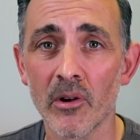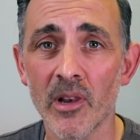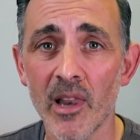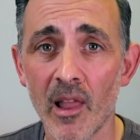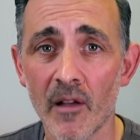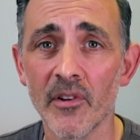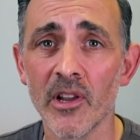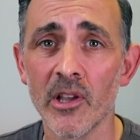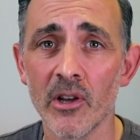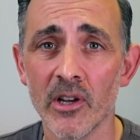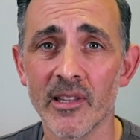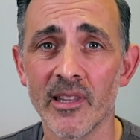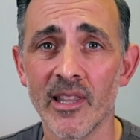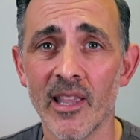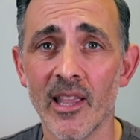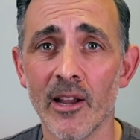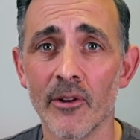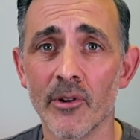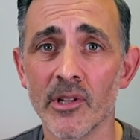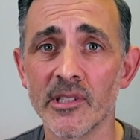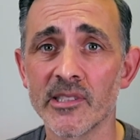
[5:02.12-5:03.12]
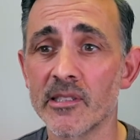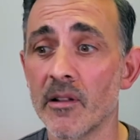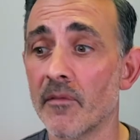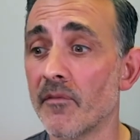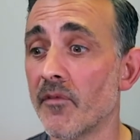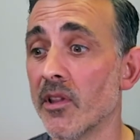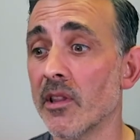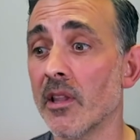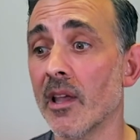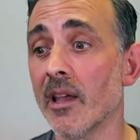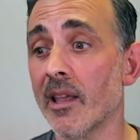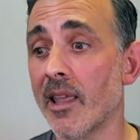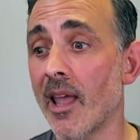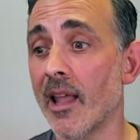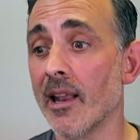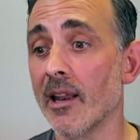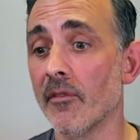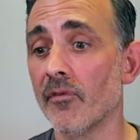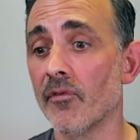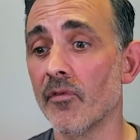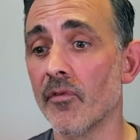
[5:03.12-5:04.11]
a lovely idea, and something that,
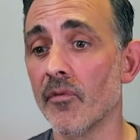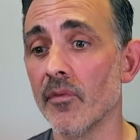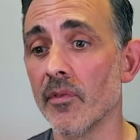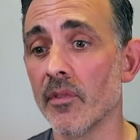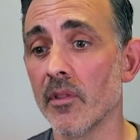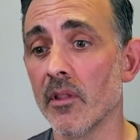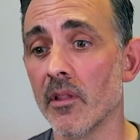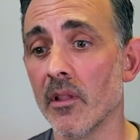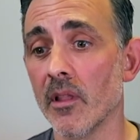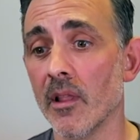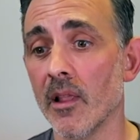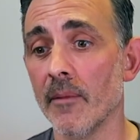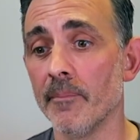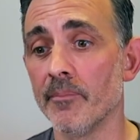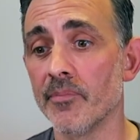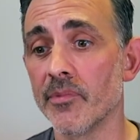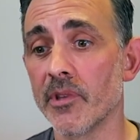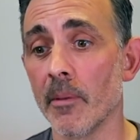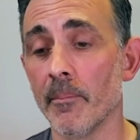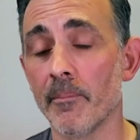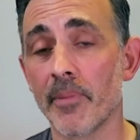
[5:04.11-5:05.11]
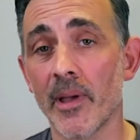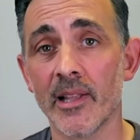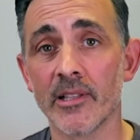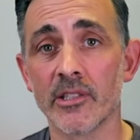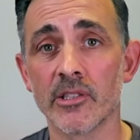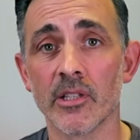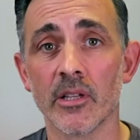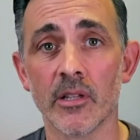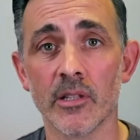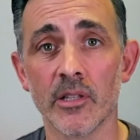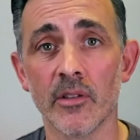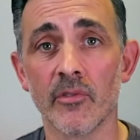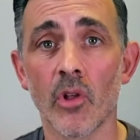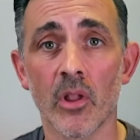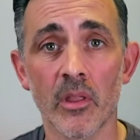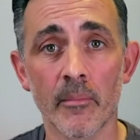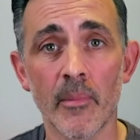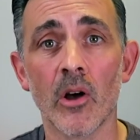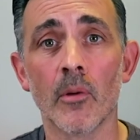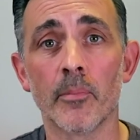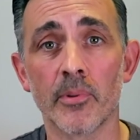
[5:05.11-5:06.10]
again, if compared to, you've got
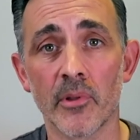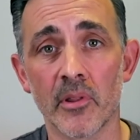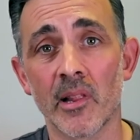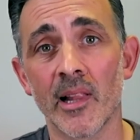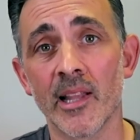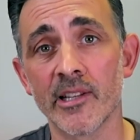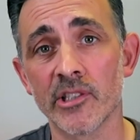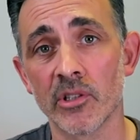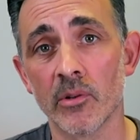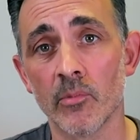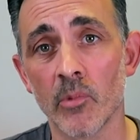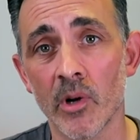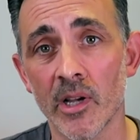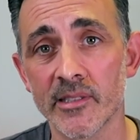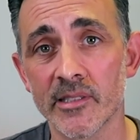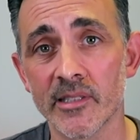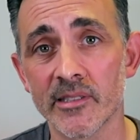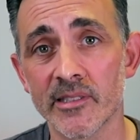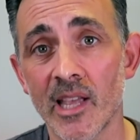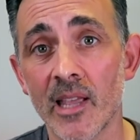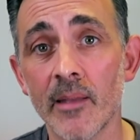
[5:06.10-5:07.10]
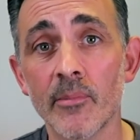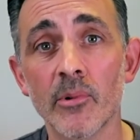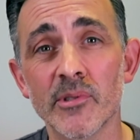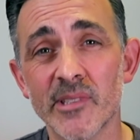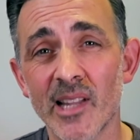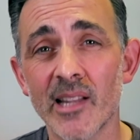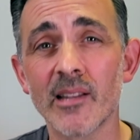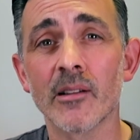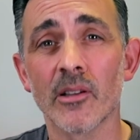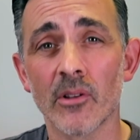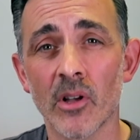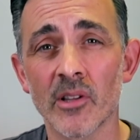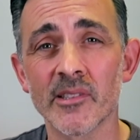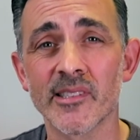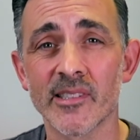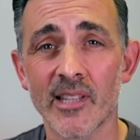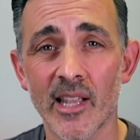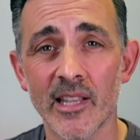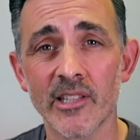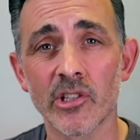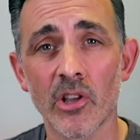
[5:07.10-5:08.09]
the multiple selection that works at tables and on
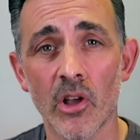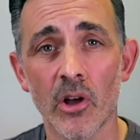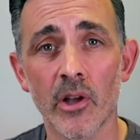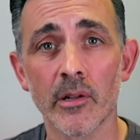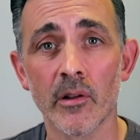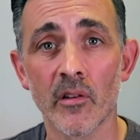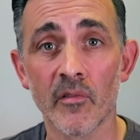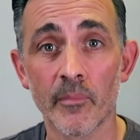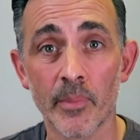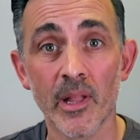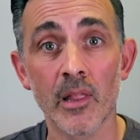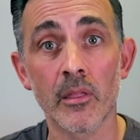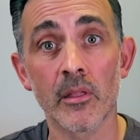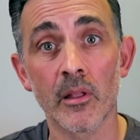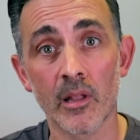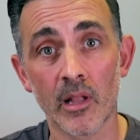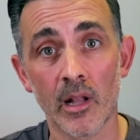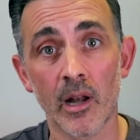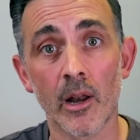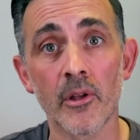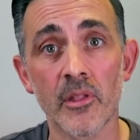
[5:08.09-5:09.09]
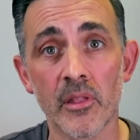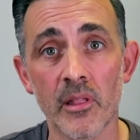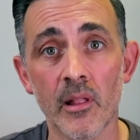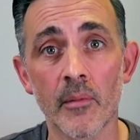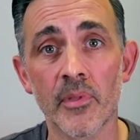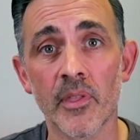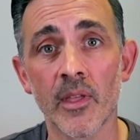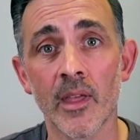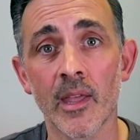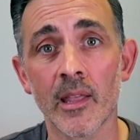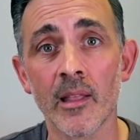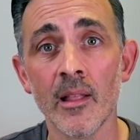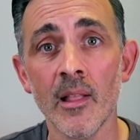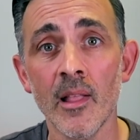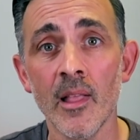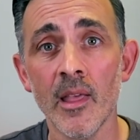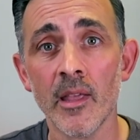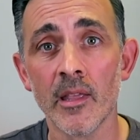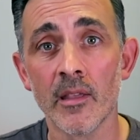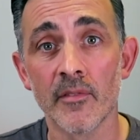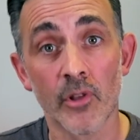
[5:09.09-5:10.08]
stage kind of, but it's a close-up thing.
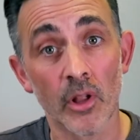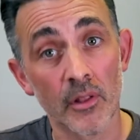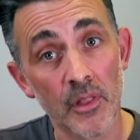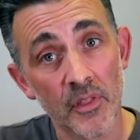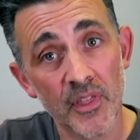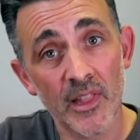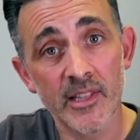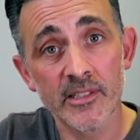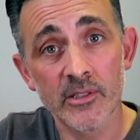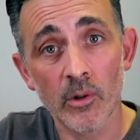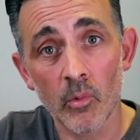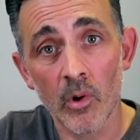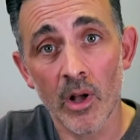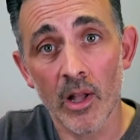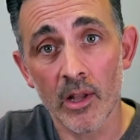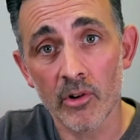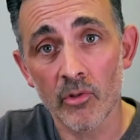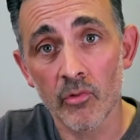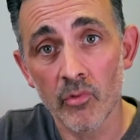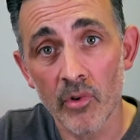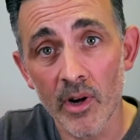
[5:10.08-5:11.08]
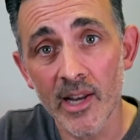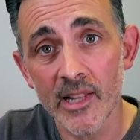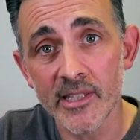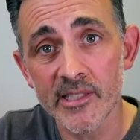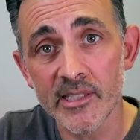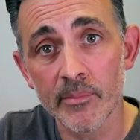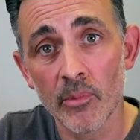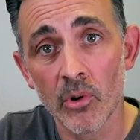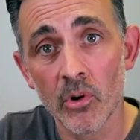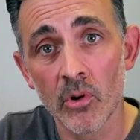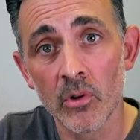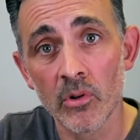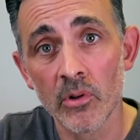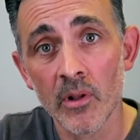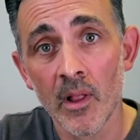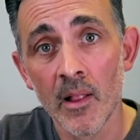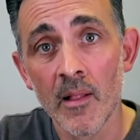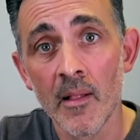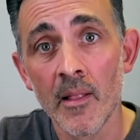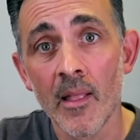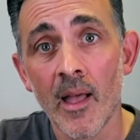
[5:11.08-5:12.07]
You've got the things that work really small,
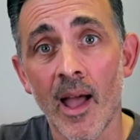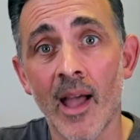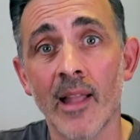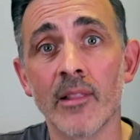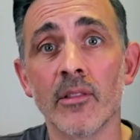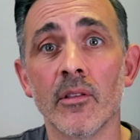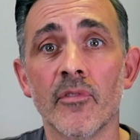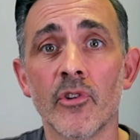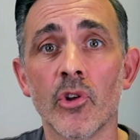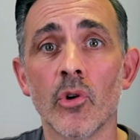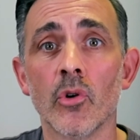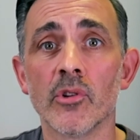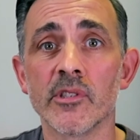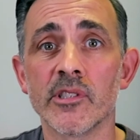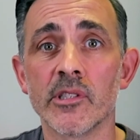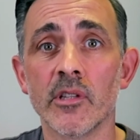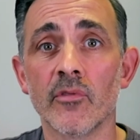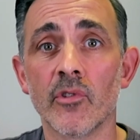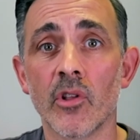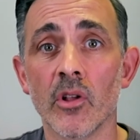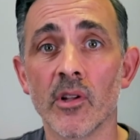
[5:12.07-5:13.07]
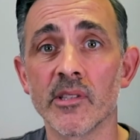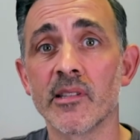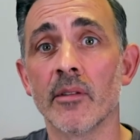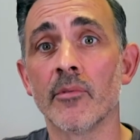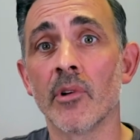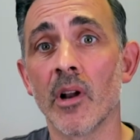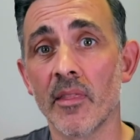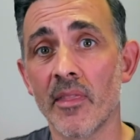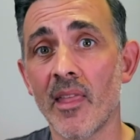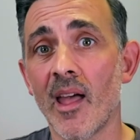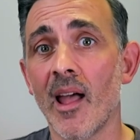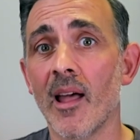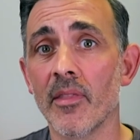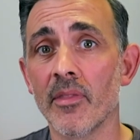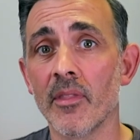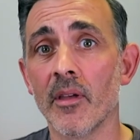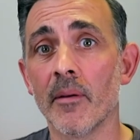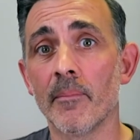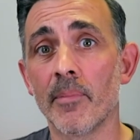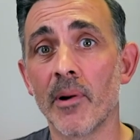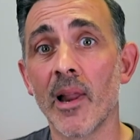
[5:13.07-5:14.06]
and of course you've got something like that
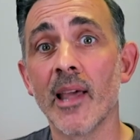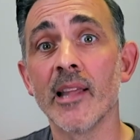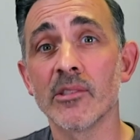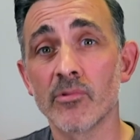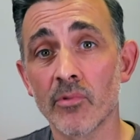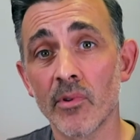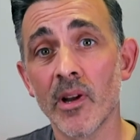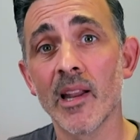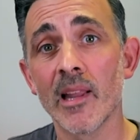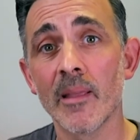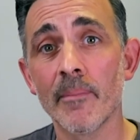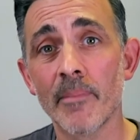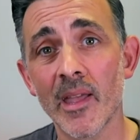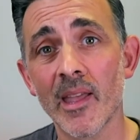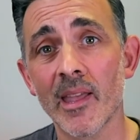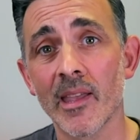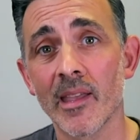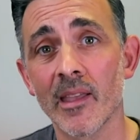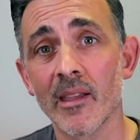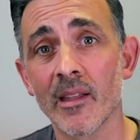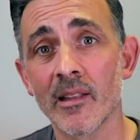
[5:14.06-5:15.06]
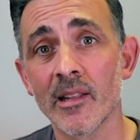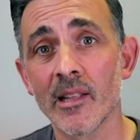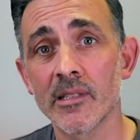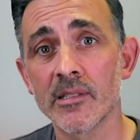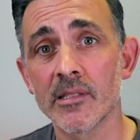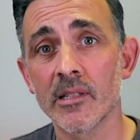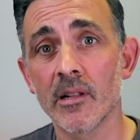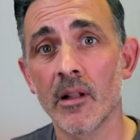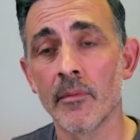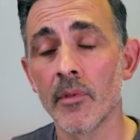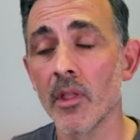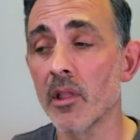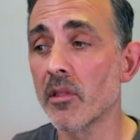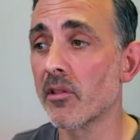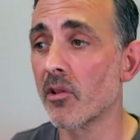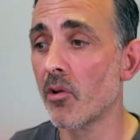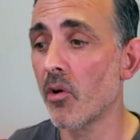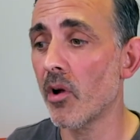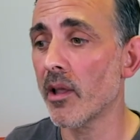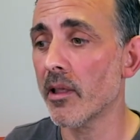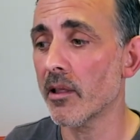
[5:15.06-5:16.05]
that plays really big, and it's and it's
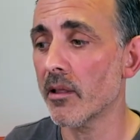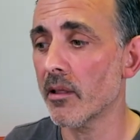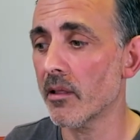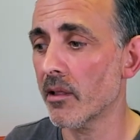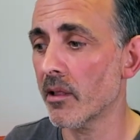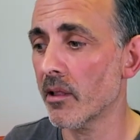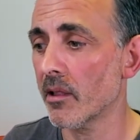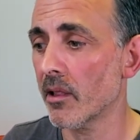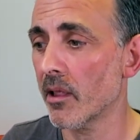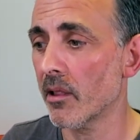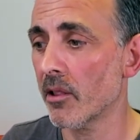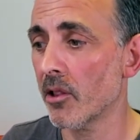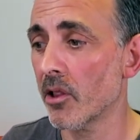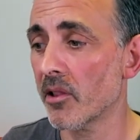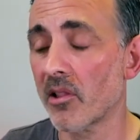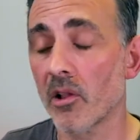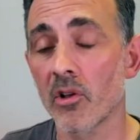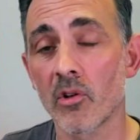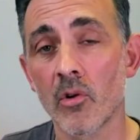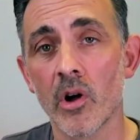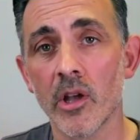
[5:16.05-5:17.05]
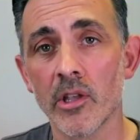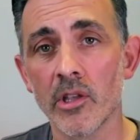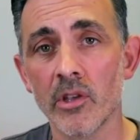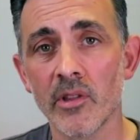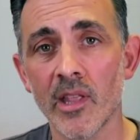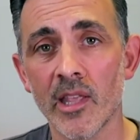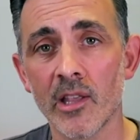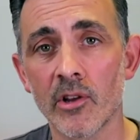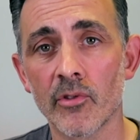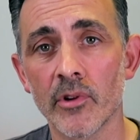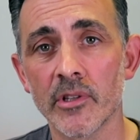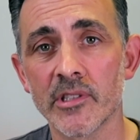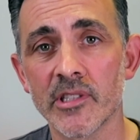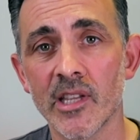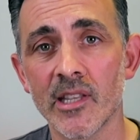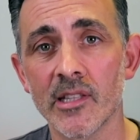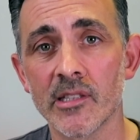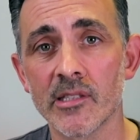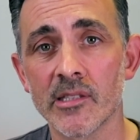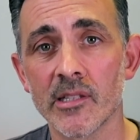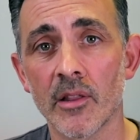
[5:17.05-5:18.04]
quite, it looks like quite a unique
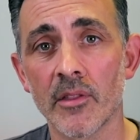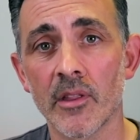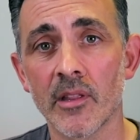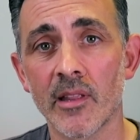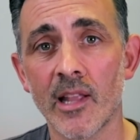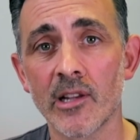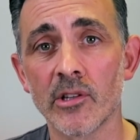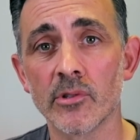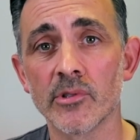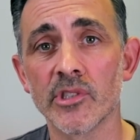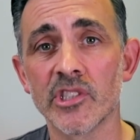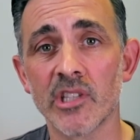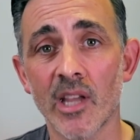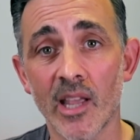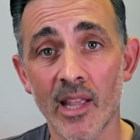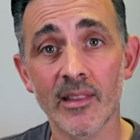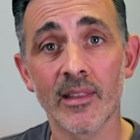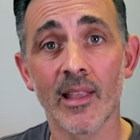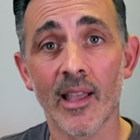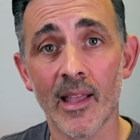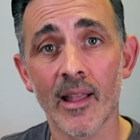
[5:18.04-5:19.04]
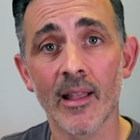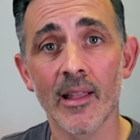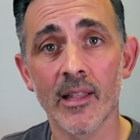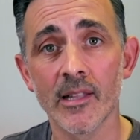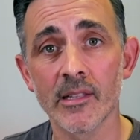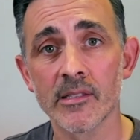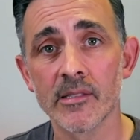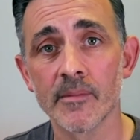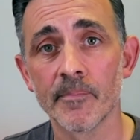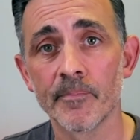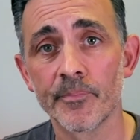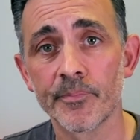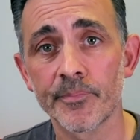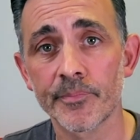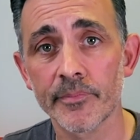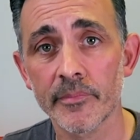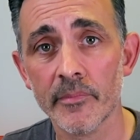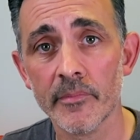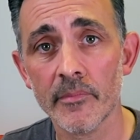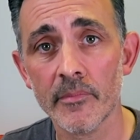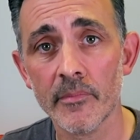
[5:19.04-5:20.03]
routine. So that Daniel shared that is
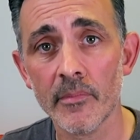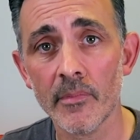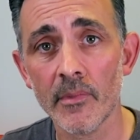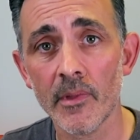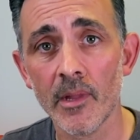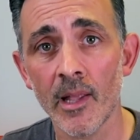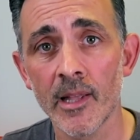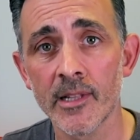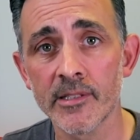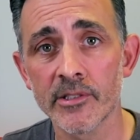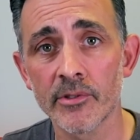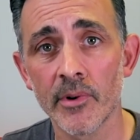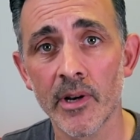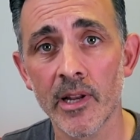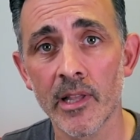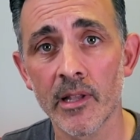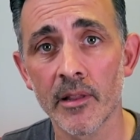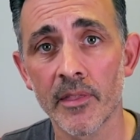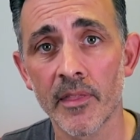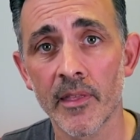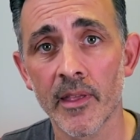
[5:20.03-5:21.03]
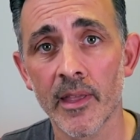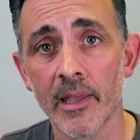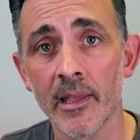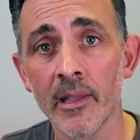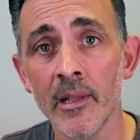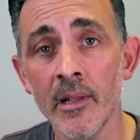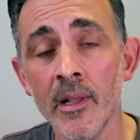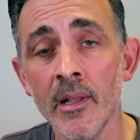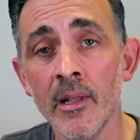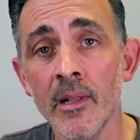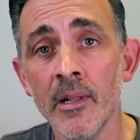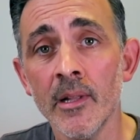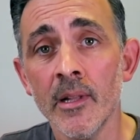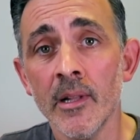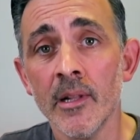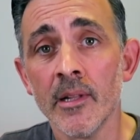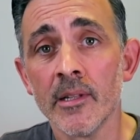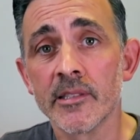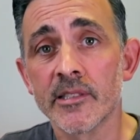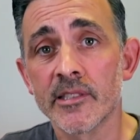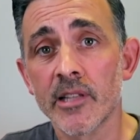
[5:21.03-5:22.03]
is a really good thing.
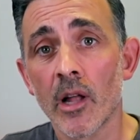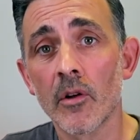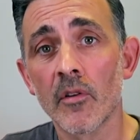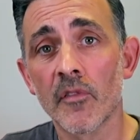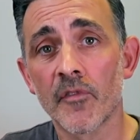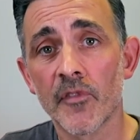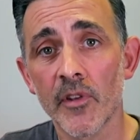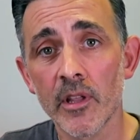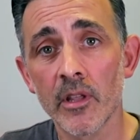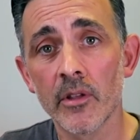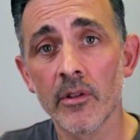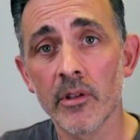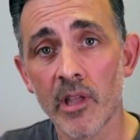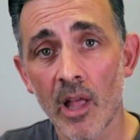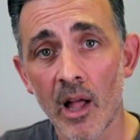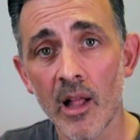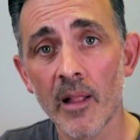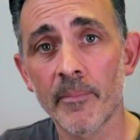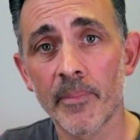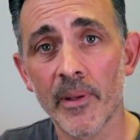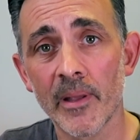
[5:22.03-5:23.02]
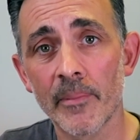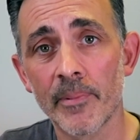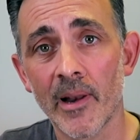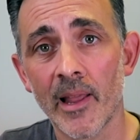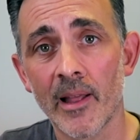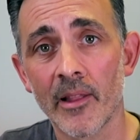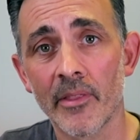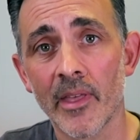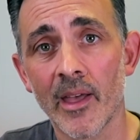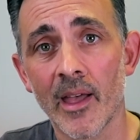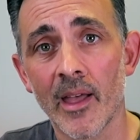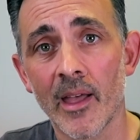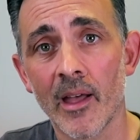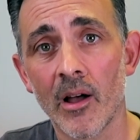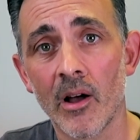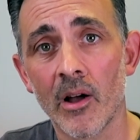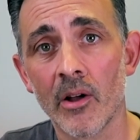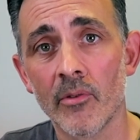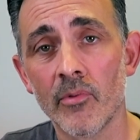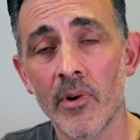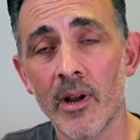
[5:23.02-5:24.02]
So for you card people out there,
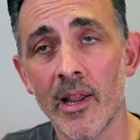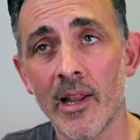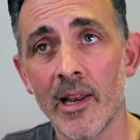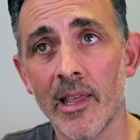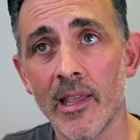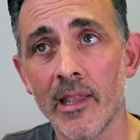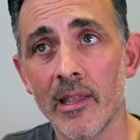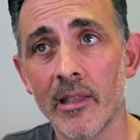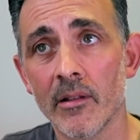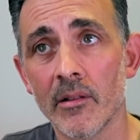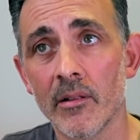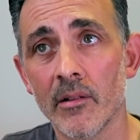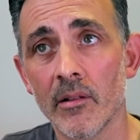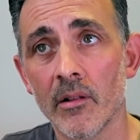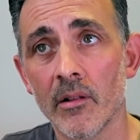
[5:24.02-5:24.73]
I really,